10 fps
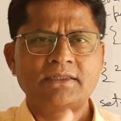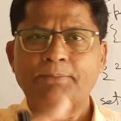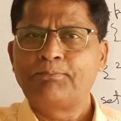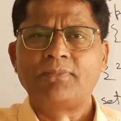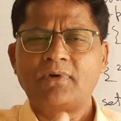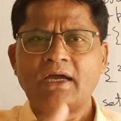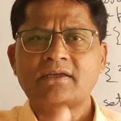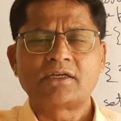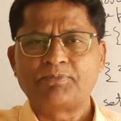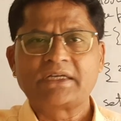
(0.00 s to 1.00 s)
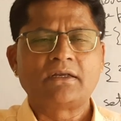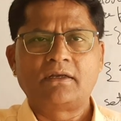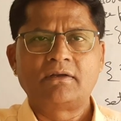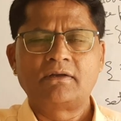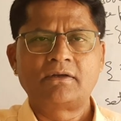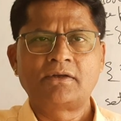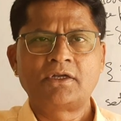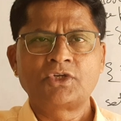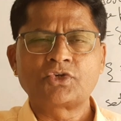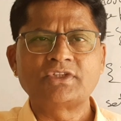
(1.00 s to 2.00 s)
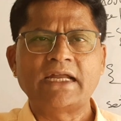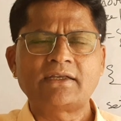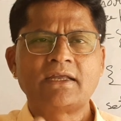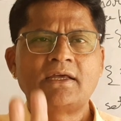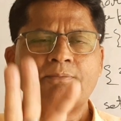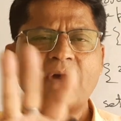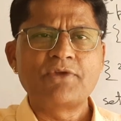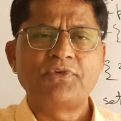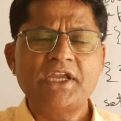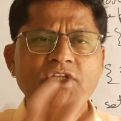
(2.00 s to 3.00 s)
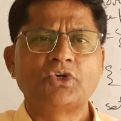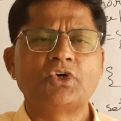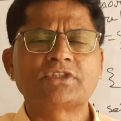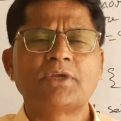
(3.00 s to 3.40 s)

the icon button so that my videos,